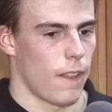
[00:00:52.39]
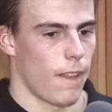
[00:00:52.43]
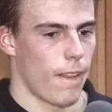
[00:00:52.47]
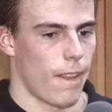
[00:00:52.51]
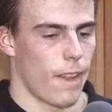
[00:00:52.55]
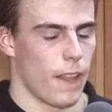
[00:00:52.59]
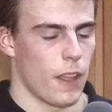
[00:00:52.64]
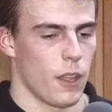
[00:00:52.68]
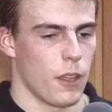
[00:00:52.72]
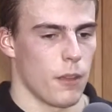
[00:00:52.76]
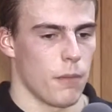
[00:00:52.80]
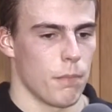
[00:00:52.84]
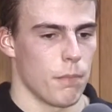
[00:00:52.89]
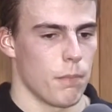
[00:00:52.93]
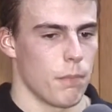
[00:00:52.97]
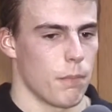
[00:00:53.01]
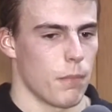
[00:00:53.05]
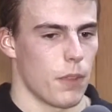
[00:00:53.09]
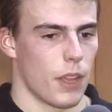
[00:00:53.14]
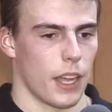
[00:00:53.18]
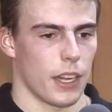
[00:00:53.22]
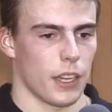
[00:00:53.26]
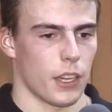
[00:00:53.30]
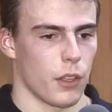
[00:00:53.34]

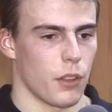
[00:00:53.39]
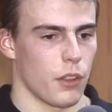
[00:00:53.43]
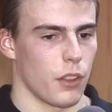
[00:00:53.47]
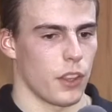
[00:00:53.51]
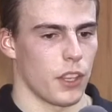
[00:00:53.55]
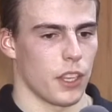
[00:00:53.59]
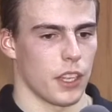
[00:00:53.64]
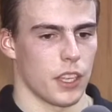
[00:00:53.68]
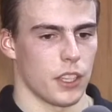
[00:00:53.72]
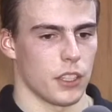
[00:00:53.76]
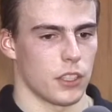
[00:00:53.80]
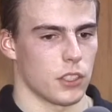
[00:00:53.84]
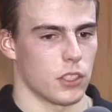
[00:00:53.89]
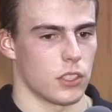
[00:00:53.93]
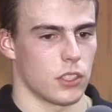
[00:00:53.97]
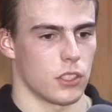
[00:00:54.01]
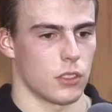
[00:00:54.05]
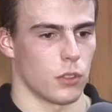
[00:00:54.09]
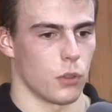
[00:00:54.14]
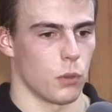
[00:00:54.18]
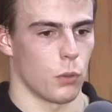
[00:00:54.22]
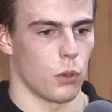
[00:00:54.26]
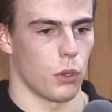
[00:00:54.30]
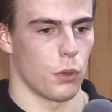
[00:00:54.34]
I don't think
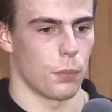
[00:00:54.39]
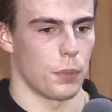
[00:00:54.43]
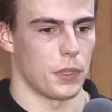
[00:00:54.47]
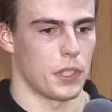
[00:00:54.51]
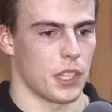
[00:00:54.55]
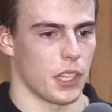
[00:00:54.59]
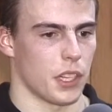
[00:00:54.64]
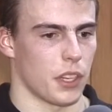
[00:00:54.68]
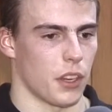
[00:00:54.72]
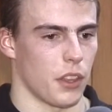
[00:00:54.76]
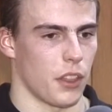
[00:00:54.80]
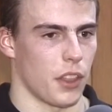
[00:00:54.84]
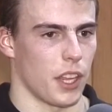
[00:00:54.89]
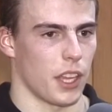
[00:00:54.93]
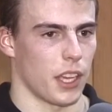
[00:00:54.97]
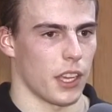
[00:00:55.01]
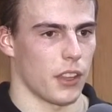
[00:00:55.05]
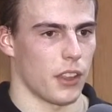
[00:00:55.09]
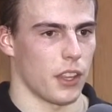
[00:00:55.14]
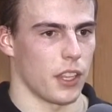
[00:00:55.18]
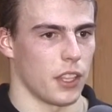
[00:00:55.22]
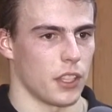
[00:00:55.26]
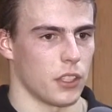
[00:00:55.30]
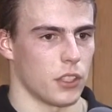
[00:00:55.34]
it's one particular thing. I
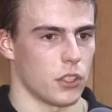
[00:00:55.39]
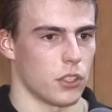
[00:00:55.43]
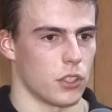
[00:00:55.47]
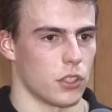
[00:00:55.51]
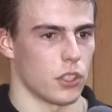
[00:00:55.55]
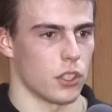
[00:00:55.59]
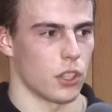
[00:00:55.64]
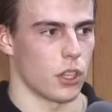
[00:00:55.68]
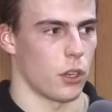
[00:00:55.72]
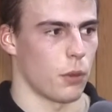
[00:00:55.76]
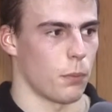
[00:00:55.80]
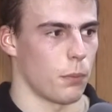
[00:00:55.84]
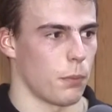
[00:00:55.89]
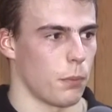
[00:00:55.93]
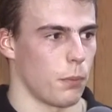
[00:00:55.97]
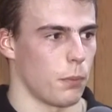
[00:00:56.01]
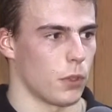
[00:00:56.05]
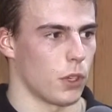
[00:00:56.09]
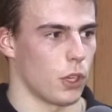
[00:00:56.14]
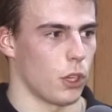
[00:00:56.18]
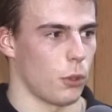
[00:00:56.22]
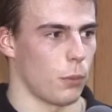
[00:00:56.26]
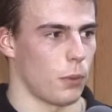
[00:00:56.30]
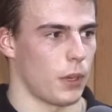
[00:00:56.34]
think it's just a
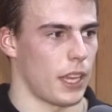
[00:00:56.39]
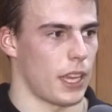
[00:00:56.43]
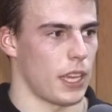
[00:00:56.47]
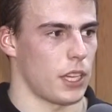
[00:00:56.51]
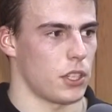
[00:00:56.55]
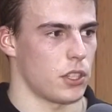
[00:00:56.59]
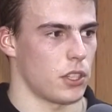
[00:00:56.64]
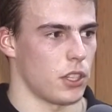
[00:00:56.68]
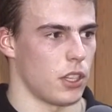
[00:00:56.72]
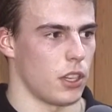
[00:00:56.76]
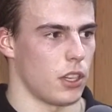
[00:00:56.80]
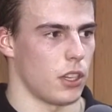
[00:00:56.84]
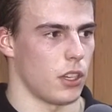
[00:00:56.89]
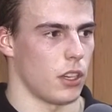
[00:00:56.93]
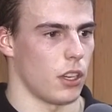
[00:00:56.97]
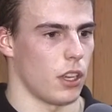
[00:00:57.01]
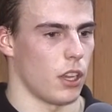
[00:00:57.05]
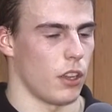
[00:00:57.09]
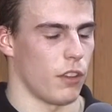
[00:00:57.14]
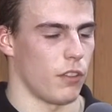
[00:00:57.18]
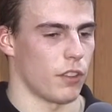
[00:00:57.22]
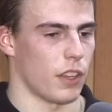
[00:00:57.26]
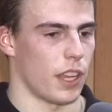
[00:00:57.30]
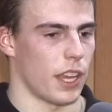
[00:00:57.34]
culmination
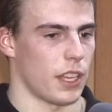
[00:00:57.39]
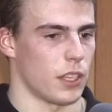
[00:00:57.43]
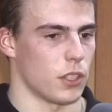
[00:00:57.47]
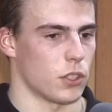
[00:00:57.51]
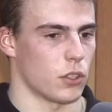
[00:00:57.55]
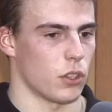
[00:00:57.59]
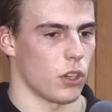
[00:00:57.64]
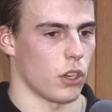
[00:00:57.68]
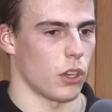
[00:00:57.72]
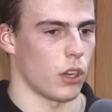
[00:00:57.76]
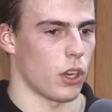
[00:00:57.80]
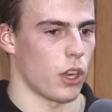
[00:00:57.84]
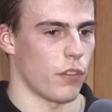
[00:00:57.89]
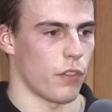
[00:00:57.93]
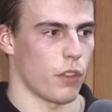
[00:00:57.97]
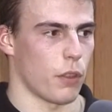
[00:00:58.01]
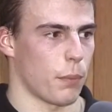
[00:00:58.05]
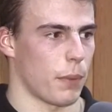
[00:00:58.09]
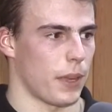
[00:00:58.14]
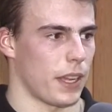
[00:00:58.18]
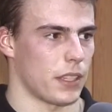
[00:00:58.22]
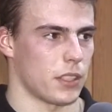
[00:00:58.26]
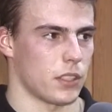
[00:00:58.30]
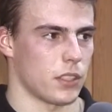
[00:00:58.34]
of getting stronger over the
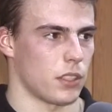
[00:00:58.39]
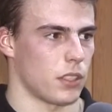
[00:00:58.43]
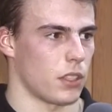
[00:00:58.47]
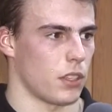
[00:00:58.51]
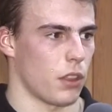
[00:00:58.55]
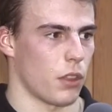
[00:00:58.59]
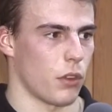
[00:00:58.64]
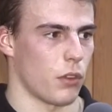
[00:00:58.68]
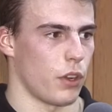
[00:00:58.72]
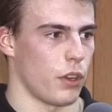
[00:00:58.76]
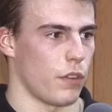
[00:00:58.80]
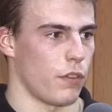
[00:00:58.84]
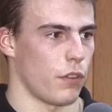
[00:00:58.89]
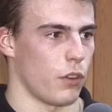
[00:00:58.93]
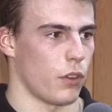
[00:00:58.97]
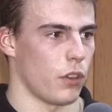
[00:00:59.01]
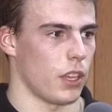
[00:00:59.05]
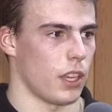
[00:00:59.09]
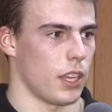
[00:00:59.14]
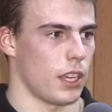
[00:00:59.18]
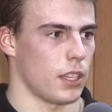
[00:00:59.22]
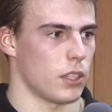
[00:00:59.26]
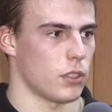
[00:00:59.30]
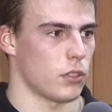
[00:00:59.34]
past 3 or 4
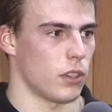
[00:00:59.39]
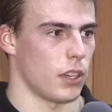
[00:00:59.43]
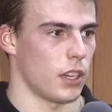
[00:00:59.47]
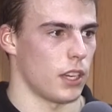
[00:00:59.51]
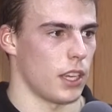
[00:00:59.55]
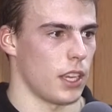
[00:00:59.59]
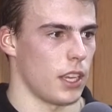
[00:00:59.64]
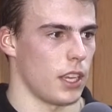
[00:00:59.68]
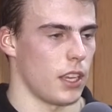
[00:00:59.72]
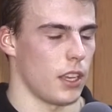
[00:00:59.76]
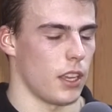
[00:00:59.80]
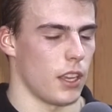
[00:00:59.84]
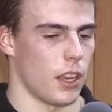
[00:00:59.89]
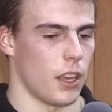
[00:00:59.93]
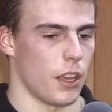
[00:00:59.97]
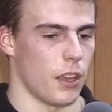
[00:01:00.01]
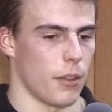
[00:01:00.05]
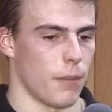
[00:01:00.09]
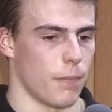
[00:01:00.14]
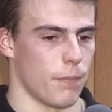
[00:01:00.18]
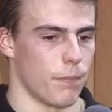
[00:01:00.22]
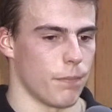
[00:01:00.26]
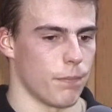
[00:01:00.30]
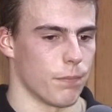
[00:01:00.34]
years, really.
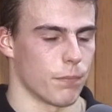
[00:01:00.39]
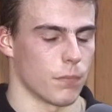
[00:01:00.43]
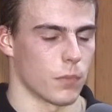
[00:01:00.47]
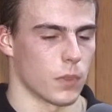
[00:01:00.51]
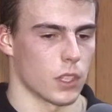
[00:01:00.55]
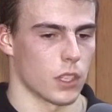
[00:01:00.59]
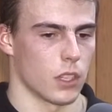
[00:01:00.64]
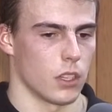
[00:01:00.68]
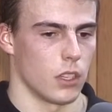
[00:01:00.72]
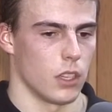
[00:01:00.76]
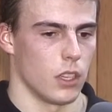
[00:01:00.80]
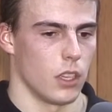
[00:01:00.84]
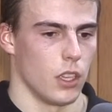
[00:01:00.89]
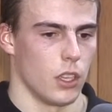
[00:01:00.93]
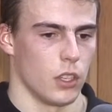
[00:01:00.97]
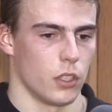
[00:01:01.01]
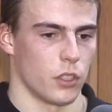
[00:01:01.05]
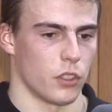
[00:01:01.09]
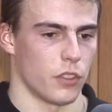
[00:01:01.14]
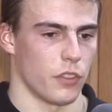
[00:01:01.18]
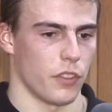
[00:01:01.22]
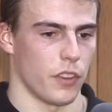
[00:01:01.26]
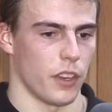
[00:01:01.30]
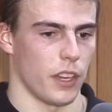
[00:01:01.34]

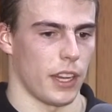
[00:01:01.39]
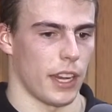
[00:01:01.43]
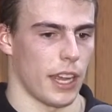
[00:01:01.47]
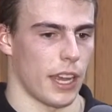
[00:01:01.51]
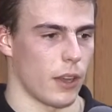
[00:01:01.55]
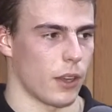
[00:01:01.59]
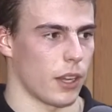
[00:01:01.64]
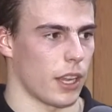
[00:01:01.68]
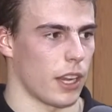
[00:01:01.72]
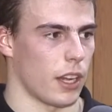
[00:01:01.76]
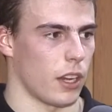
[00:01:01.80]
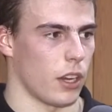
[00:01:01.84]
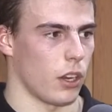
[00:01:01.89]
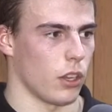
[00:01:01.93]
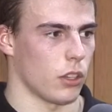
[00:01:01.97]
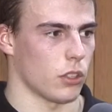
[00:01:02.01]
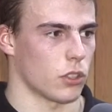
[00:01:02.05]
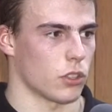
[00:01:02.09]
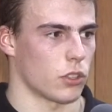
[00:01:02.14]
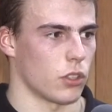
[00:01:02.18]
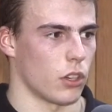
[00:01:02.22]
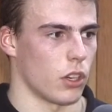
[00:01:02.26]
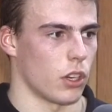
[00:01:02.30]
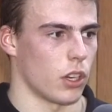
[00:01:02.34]
Just filling out, getting a lot
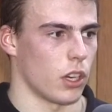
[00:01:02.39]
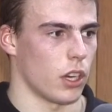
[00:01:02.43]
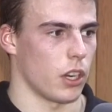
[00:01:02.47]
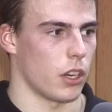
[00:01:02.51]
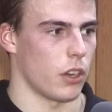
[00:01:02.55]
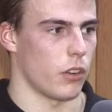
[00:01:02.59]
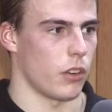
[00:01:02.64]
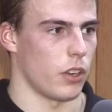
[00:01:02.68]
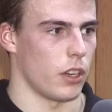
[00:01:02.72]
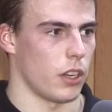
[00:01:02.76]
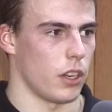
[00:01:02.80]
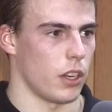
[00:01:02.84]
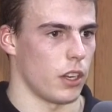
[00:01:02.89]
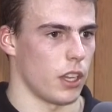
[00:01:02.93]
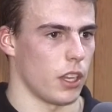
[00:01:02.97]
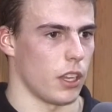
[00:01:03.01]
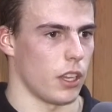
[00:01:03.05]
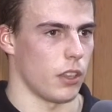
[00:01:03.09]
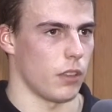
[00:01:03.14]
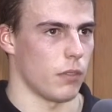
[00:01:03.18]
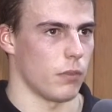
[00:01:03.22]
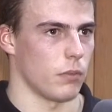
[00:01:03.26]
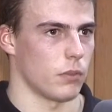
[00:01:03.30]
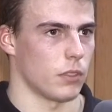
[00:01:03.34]
stronger, and
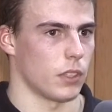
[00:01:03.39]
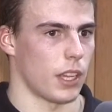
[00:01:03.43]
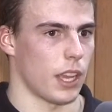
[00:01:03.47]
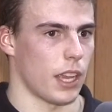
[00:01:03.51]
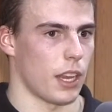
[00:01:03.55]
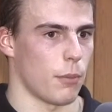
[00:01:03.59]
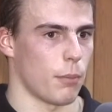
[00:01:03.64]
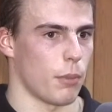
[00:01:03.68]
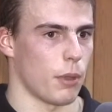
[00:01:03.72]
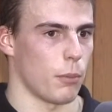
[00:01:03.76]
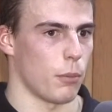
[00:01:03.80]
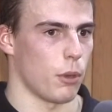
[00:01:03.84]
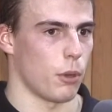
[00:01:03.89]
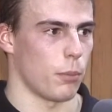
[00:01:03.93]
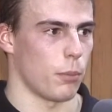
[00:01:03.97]
getting a bit more